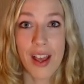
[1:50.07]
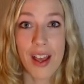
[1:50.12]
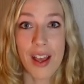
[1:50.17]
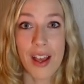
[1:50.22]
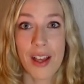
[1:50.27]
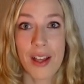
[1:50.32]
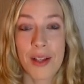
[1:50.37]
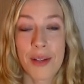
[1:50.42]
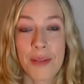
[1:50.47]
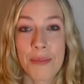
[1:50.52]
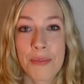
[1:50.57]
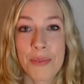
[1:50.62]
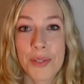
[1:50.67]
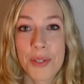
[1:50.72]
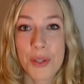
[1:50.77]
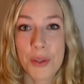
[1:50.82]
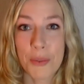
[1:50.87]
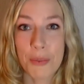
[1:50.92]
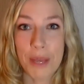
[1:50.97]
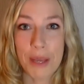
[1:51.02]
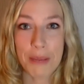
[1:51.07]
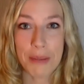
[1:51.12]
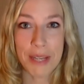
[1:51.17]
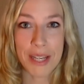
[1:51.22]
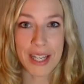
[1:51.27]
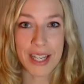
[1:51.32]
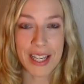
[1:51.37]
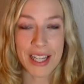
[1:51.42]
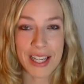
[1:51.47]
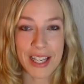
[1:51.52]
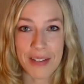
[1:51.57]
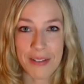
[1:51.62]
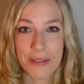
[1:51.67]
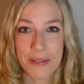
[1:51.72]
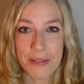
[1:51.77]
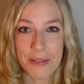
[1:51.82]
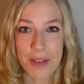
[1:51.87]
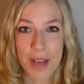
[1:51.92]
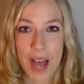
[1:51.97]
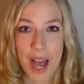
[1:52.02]
Um, so maybe if
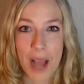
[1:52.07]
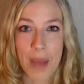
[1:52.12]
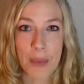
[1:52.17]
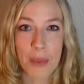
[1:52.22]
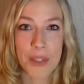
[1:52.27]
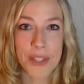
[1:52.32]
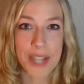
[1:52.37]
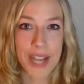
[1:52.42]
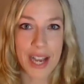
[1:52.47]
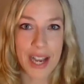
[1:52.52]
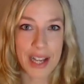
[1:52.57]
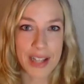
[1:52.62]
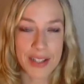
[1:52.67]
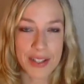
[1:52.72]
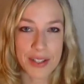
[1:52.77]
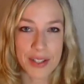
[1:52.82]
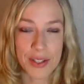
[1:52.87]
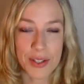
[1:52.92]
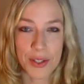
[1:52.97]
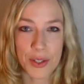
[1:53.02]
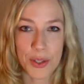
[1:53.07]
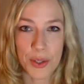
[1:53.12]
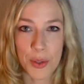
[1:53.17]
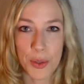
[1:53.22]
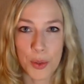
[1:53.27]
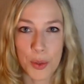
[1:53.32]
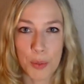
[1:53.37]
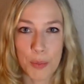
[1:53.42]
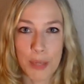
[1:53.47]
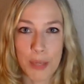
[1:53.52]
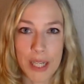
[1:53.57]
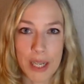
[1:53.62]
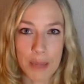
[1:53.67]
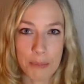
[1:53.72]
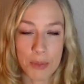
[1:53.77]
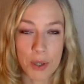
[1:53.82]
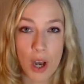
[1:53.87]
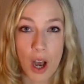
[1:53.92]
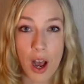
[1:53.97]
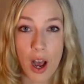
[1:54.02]
I was asked to pick
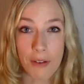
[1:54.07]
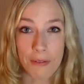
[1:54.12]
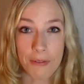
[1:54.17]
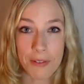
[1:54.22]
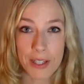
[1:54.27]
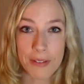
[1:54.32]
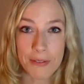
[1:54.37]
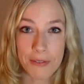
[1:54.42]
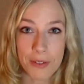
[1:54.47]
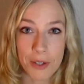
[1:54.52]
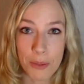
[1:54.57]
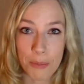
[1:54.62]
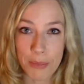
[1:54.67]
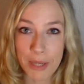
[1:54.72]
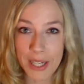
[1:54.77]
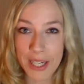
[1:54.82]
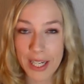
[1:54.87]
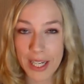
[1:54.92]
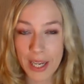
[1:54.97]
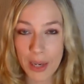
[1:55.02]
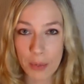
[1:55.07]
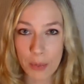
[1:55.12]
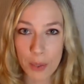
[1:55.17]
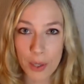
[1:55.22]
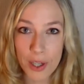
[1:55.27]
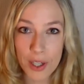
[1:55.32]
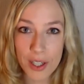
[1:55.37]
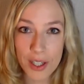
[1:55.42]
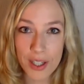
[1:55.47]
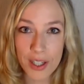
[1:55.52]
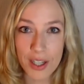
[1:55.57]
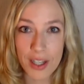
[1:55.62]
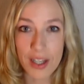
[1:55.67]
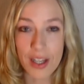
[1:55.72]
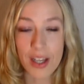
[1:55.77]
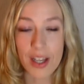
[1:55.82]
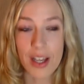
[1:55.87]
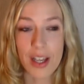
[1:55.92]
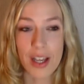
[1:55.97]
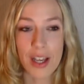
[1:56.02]
up coffee for a meeting at work,
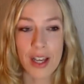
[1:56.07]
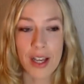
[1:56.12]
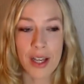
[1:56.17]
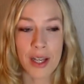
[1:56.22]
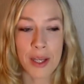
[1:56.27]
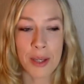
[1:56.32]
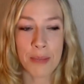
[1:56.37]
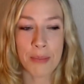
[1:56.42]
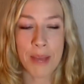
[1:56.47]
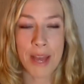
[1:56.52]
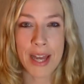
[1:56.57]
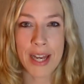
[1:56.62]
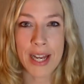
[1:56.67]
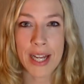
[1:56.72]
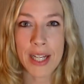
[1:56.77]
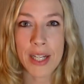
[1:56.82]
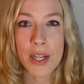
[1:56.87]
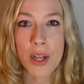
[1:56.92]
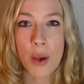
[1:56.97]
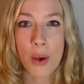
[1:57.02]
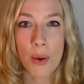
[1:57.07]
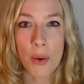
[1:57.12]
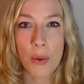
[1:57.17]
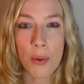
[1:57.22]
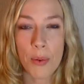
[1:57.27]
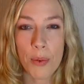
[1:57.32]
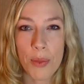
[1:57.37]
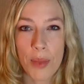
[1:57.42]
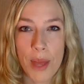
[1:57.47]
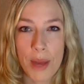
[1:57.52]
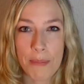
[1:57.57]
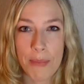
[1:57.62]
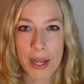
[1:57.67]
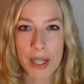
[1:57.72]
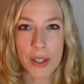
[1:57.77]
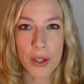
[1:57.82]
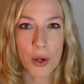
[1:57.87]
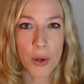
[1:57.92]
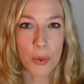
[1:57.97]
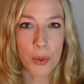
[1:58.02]
Um, and I know that my
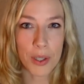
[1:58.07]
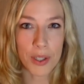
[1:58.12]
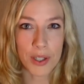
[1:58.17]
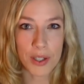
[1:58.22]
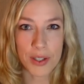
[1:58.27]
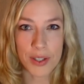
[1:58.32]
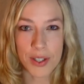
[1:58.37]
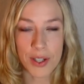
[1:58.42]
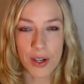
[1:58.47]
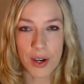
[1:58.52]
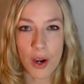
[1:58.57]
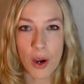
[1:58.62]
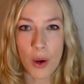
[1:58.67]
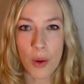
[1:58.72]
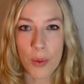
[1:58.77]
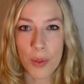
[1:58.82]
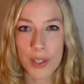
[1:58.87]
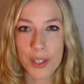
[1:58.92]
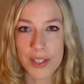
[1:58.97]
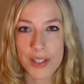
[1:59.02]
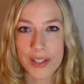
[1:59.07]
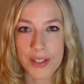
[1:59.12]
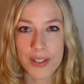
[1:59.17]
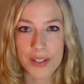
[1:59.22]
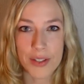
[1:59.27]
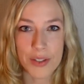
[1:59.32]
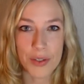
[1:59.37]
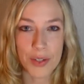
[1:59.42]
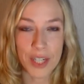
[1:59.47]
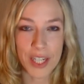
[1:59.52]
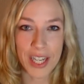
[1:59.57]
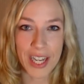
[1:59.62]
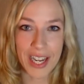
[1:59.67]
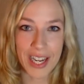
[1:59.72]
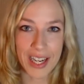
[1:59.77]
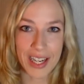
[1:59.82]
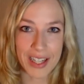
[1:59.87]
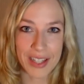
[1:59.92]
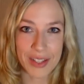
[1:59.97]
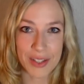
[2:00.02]
coworkers are always
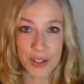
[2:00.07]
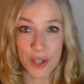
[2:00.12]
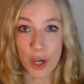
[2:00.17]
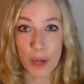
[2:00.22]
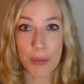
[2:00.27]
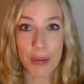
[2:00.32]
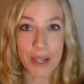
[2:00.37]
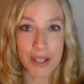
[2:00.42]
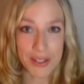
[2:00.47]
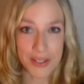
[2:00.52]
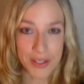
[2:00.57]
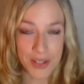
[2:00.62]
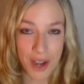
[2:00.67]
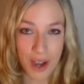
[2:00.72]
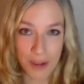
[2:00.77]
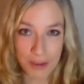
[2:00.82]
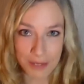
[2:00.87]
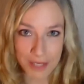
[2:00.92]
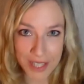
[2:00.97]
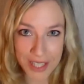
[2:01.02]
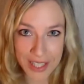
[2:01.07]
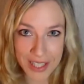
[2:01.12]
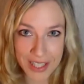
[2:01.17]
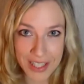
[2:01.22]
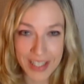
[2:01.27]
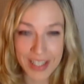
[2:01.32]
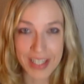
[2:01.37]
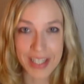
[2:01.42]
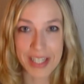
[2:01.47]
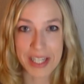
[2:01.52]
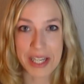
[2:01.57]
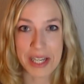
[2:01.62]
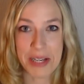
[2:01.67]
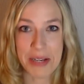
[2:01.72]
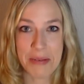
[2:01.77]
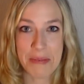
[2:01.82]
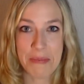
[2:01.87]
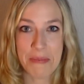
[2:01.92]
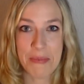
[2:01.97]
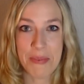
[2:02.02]
drinking Starbucks coffee,
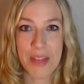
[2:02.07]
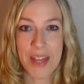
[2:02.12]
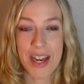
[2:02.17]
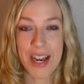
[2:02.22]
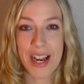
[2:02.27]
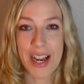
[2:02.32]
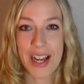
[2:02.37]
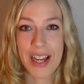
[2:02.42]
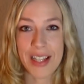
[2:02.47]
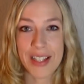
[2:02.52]
um, then I